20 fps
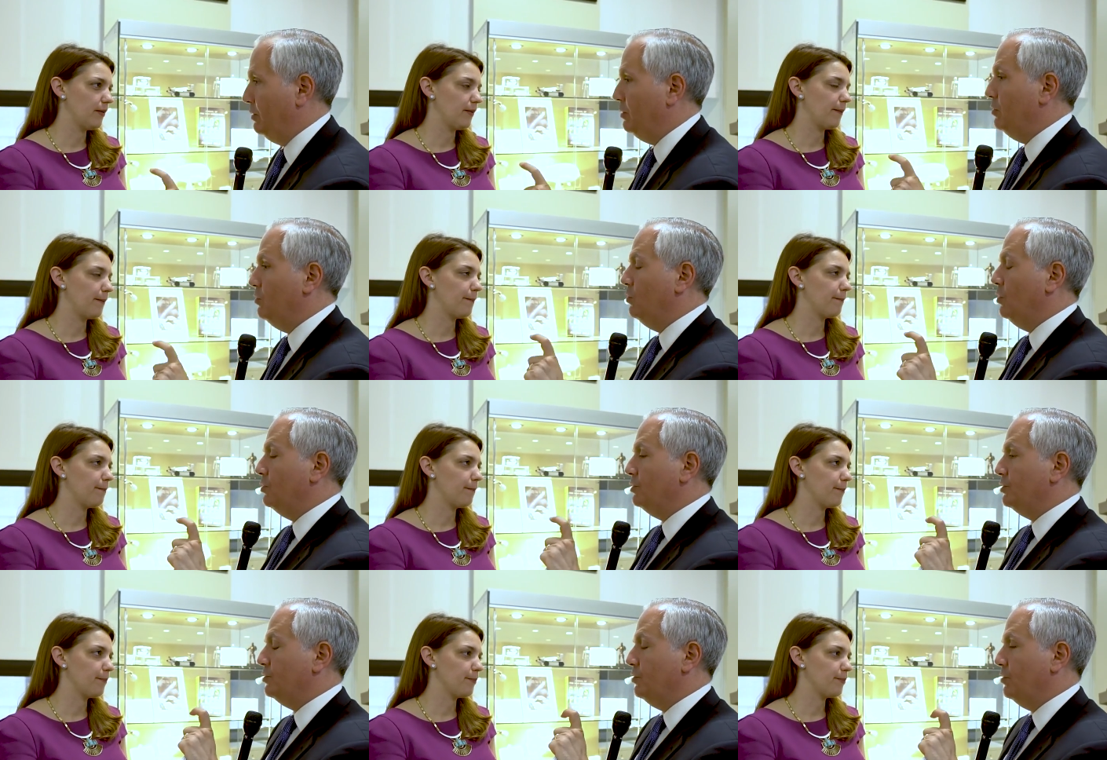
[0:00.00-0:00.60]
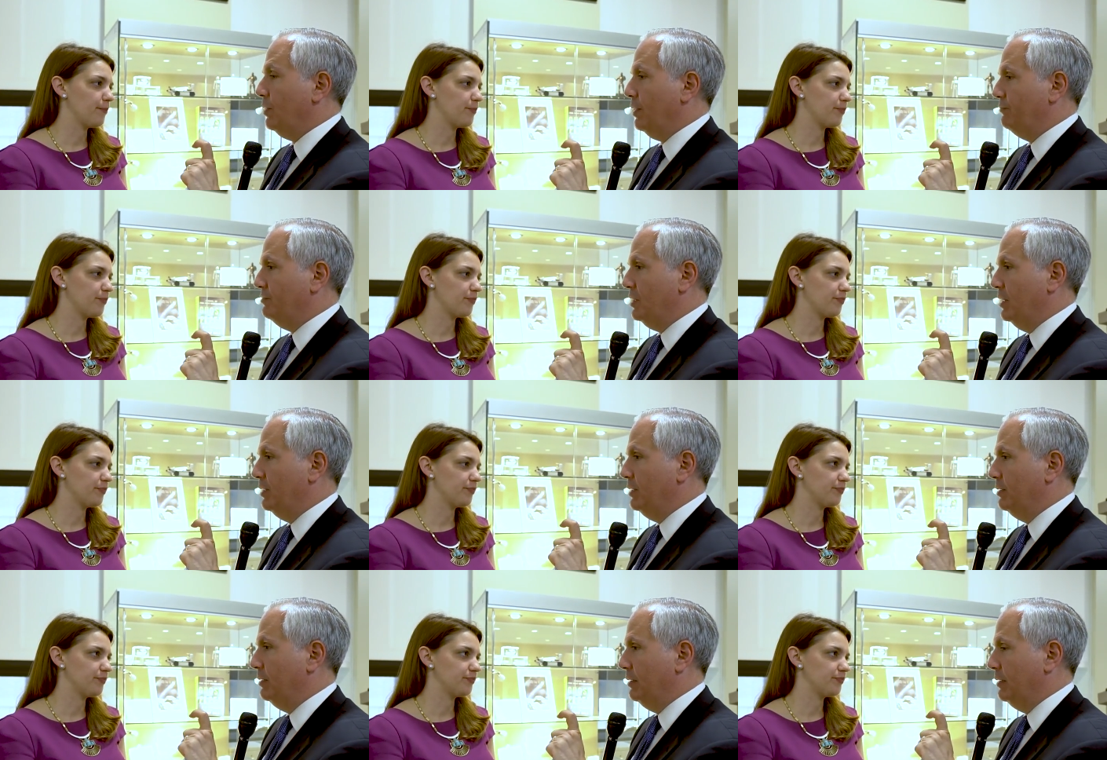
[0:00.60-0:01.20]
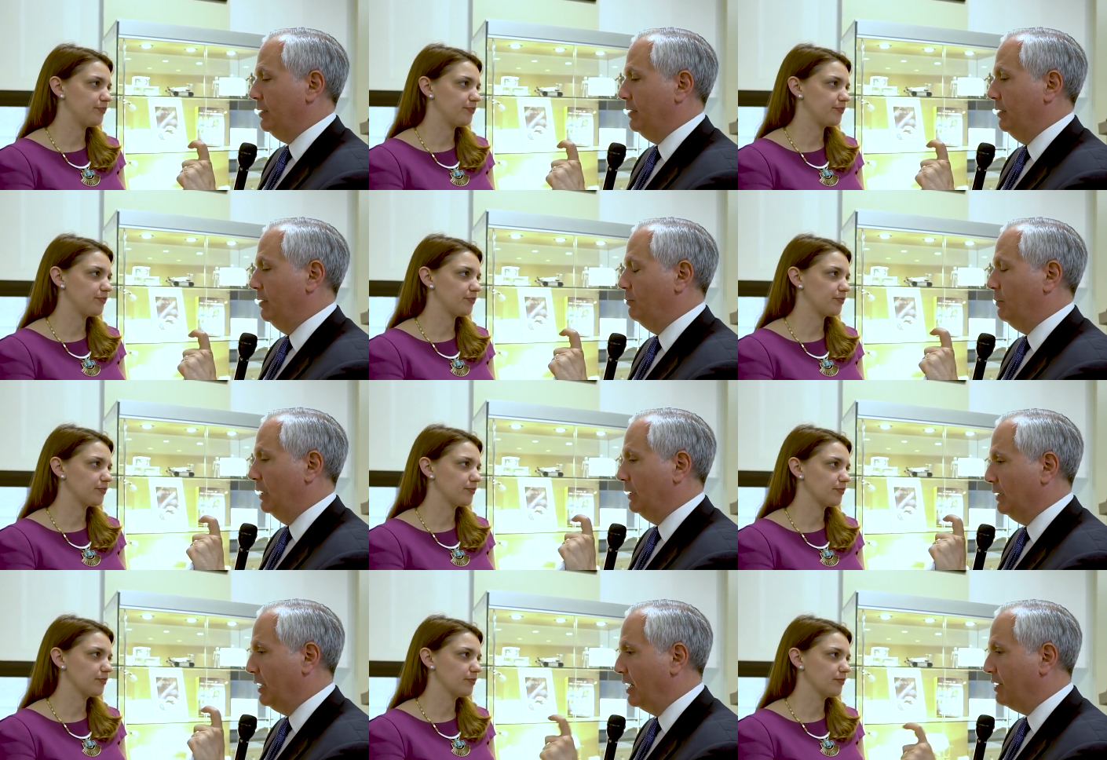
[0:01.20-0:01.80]
Speaker 1: You also have done um,
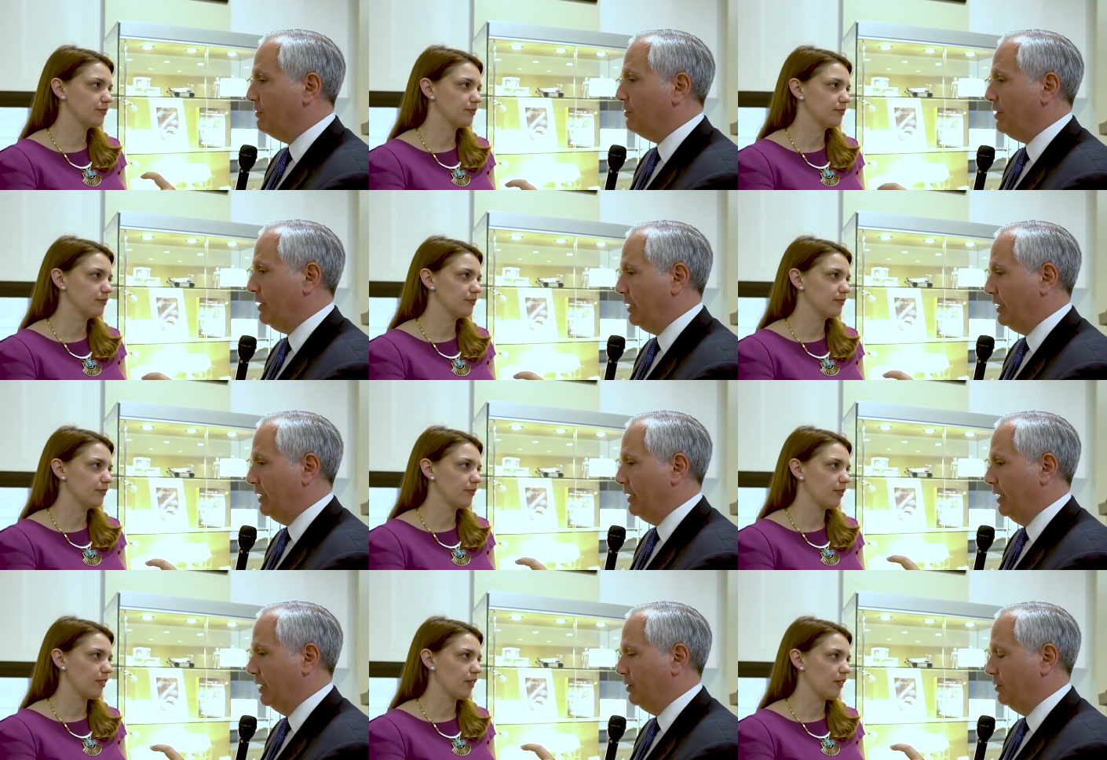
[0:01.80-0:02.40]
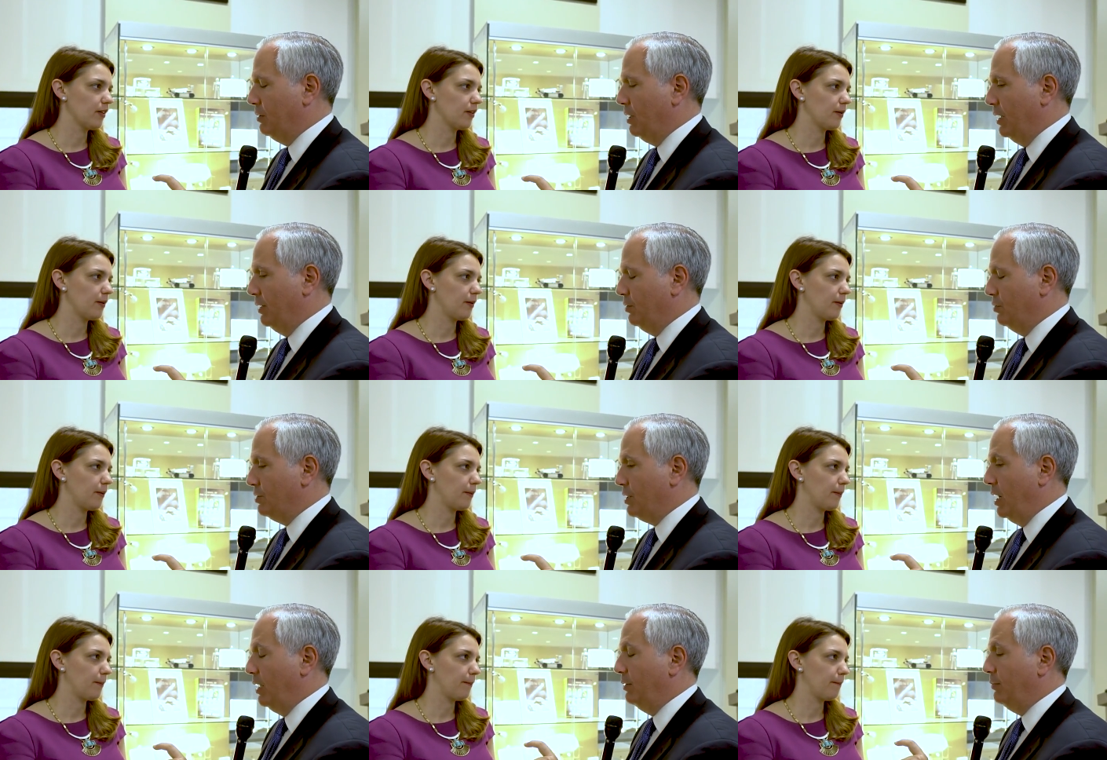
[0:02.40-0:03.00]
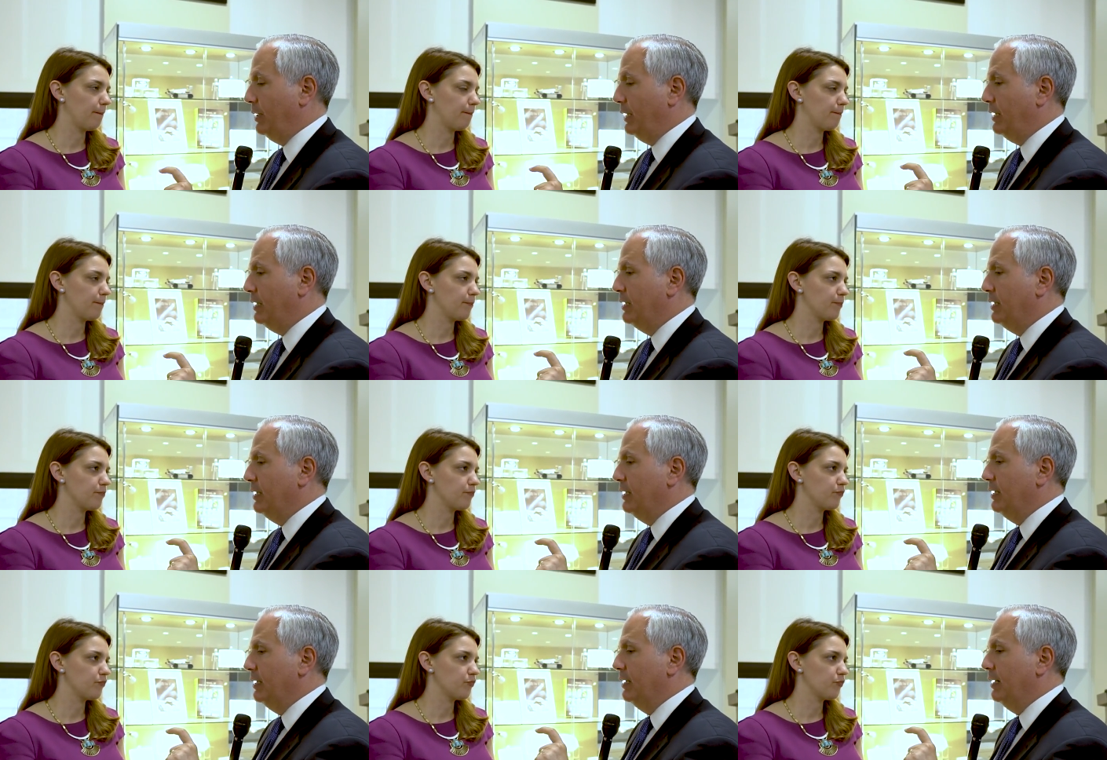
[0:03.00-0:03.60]
a lot of thinking on, on autonomy.
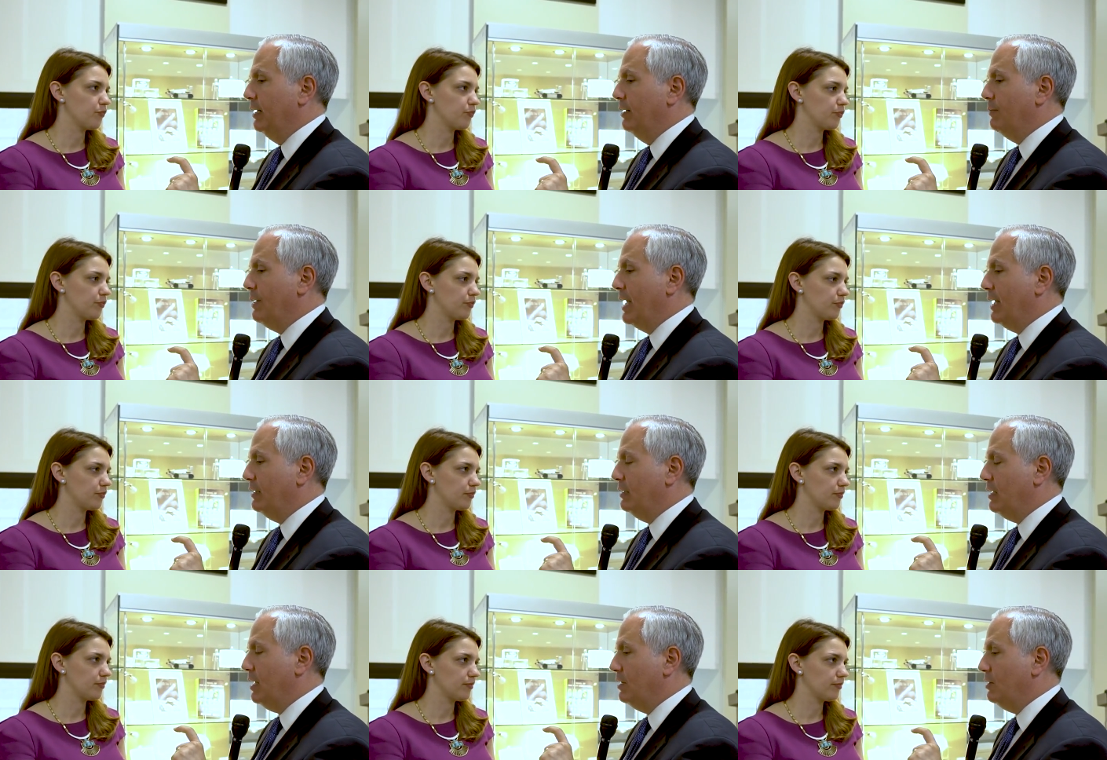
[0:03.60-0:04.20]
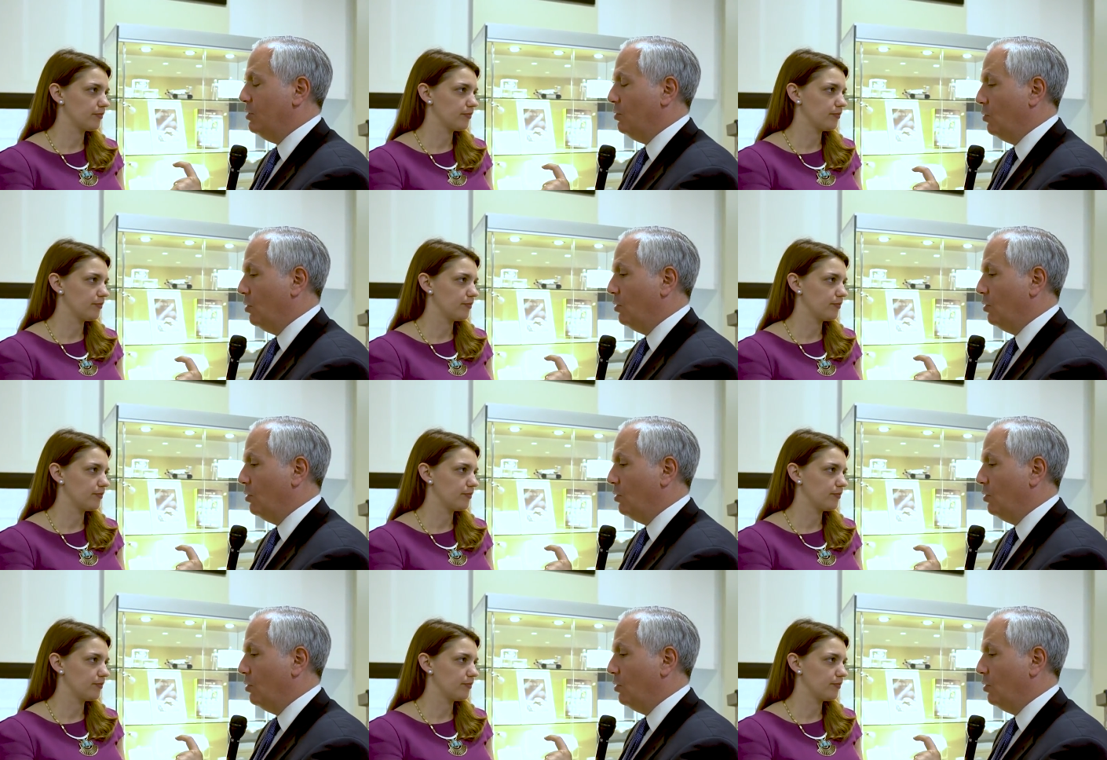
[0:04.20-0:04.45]
Um, and there